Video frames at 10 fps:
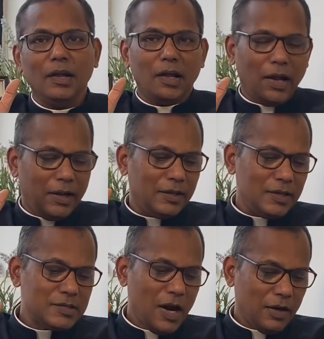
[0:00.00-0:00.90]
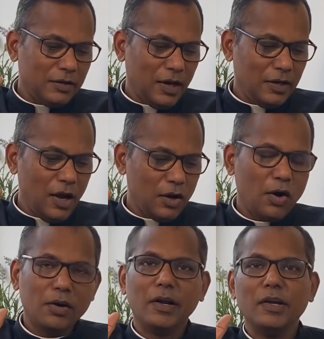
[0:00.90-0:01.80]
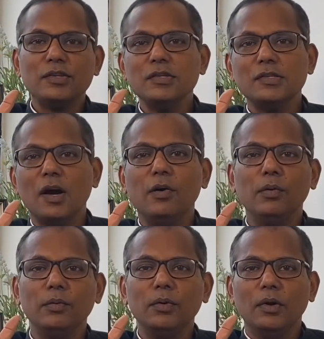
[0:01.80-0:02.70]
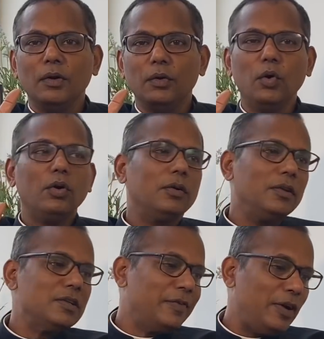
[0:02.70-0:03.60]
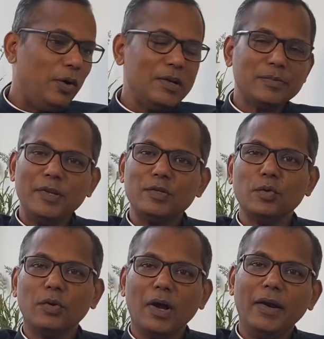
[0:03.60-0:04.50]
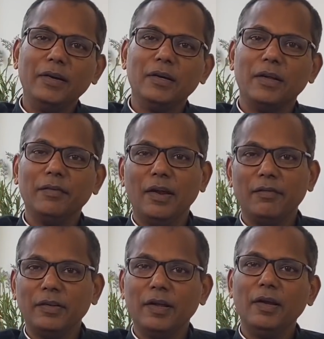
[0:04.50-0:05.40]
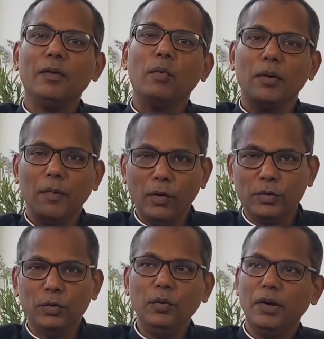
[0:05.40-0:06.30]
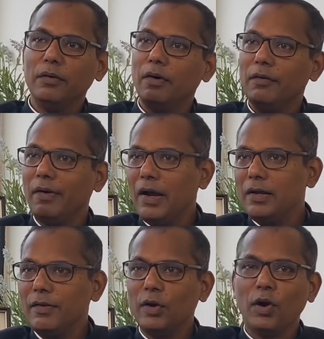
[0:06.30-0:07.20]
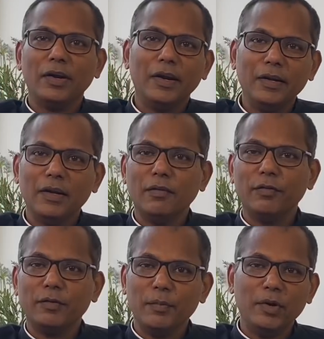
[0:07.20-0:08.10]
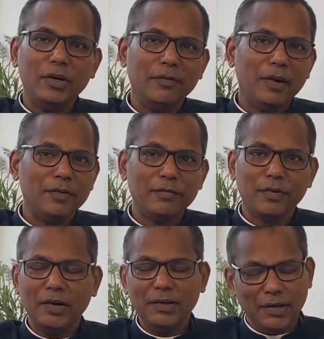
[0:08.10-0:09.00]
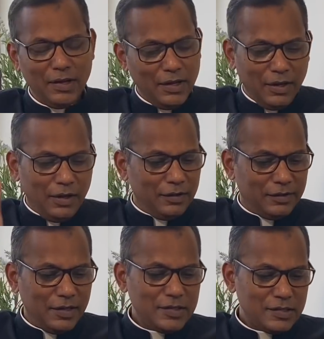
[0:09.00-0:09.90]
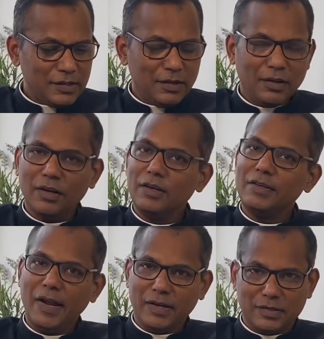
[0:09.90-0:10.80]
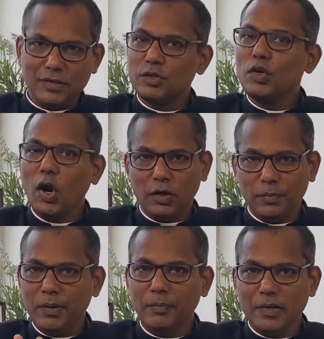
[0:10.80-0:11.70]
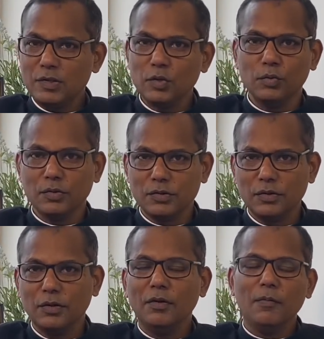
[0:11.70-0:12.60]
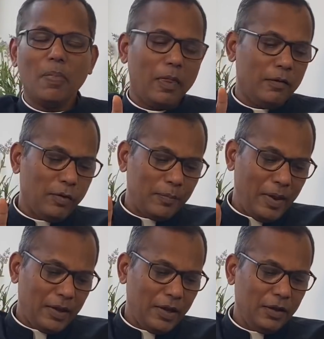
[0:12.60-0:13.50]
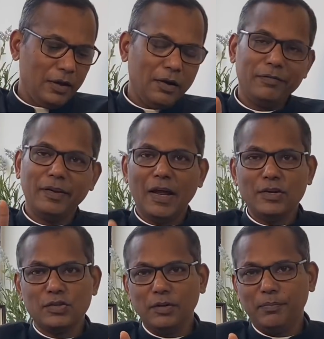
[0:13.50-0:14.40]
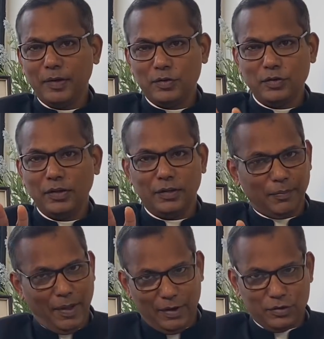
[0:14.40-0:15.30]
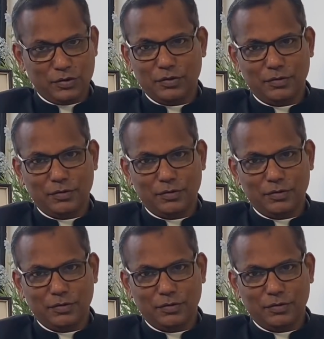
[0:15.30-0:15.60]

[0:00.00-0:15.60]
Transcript: and then started telling our congregations, now look, this widow has been so kind and given everything, and what about you, and why are we not getting enough of community welfare fund? This text is not to be misused for making a financial pitch in the parish.